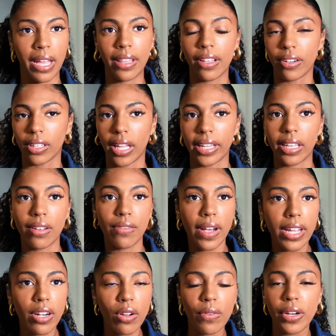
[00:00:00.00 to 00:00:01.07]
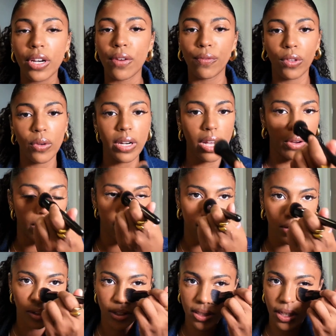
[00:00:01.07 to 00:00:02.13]
And they're like invited over here, flown out,
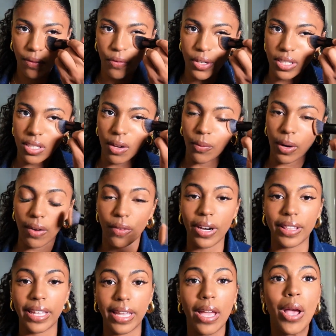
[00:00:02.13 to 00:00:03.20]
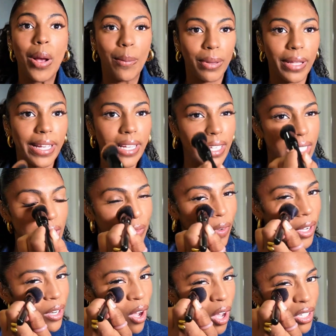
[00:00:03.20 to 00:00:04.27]
given all this like free stuff, whatever. And they play in this
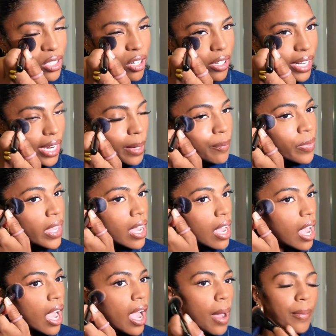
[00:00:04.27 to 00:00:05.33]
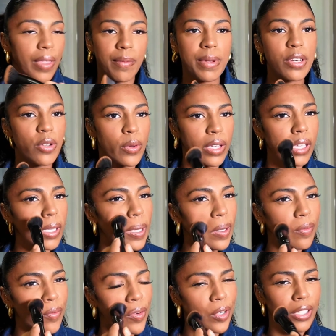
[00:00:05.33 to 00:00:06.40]
fun all-star game. They've been doing
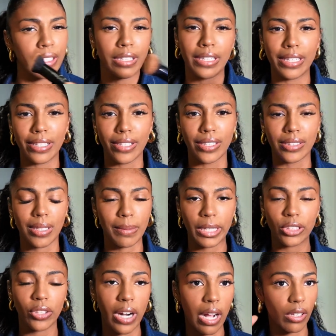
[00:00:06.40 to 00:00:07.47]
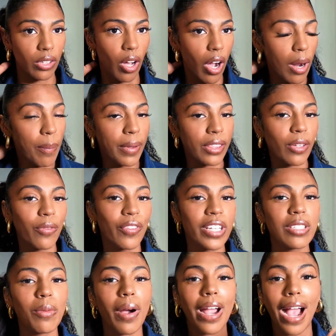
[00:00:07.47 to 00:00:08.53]
it for years. I'm not sure how long, but the
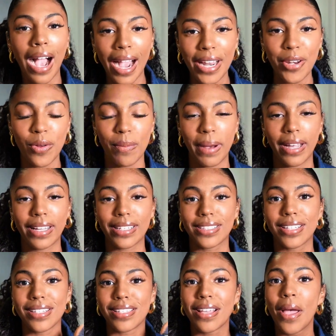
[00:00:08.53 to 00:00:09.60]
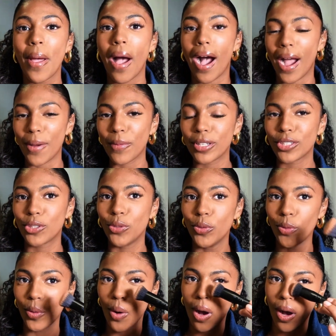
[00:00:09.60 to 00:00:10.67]
reason why I know about it is because I went
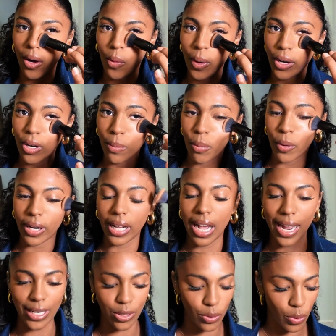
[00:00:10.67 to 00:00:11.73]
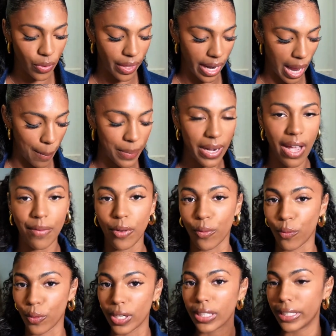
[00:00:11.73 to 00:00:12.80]
to a Quaker boarding high school that happened to have a
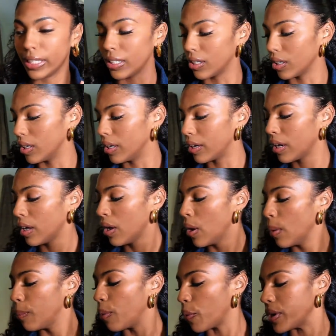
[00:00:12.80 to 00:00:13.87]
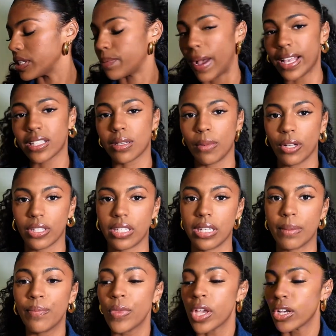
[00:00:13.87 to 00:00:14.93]
really good boys basketball
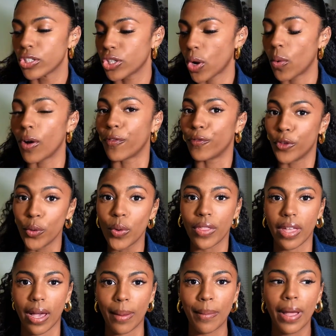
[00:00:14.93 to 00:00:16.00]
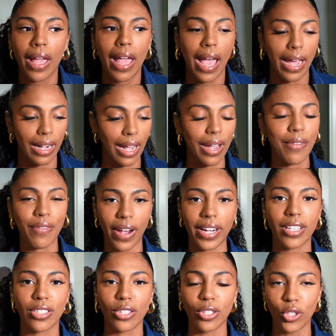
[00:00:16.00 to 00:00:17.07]
team. So a few of them had got
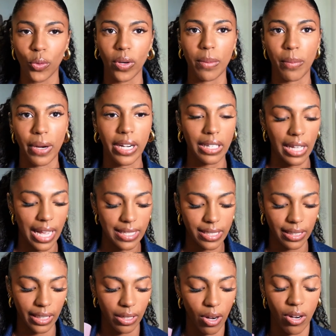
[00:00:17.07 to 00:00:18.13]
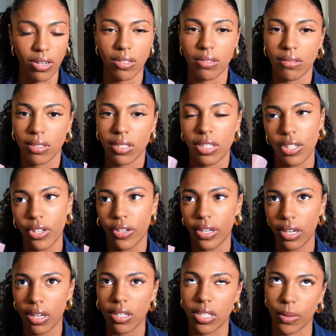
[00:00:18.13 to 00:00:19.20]
invited to the Jordan Brand Classic like our senior
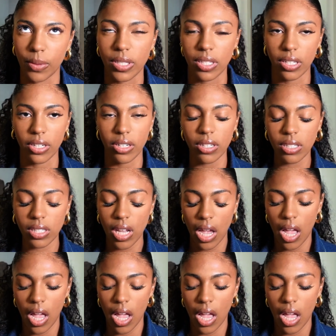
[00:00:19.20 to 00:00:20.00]
year because they were seniors.